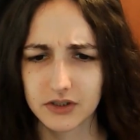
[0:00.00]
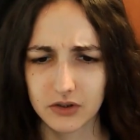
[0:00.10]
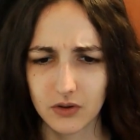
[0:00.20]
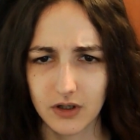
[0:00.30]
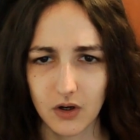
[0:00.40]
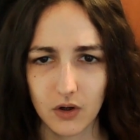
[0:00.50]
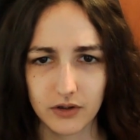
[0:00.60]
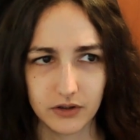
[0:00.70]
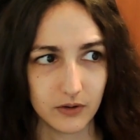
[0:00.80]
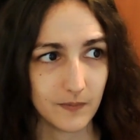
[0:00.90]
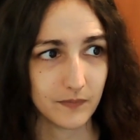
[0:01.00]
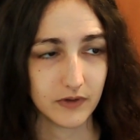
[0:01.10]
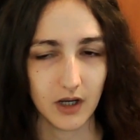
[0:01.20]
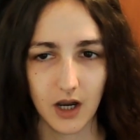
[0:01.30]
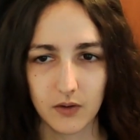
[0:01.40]
So audio,
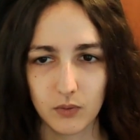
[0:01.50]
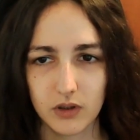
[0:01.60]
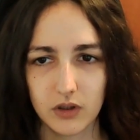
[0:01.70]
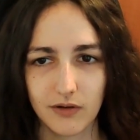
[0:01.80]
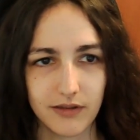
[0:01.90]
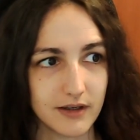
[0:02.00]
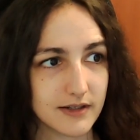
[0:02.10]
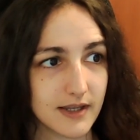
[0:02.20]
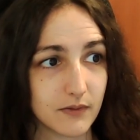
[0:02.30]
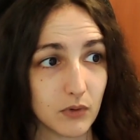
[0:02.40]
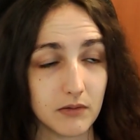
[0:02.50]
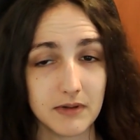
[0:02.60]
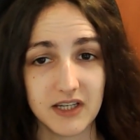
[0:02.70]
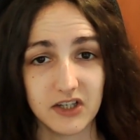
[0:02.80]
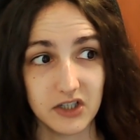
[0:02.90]
I will note things that
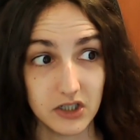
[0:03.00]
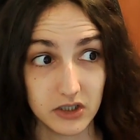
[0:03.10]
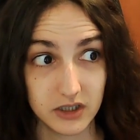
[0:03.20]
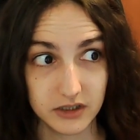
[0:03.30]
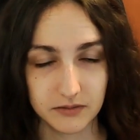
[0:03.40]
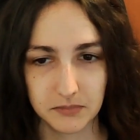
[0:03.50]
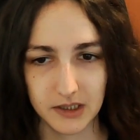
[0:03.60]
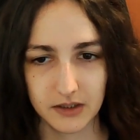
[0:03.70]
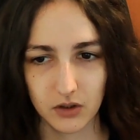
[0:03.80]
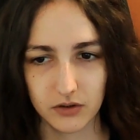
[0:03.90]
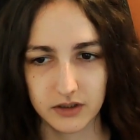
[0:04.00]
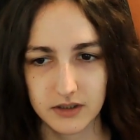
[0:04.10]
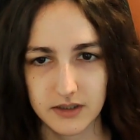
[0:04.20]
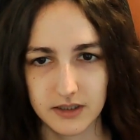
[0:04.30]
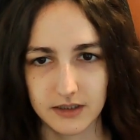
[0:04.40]
will be heard by the
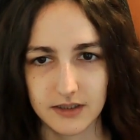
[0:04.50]
audience.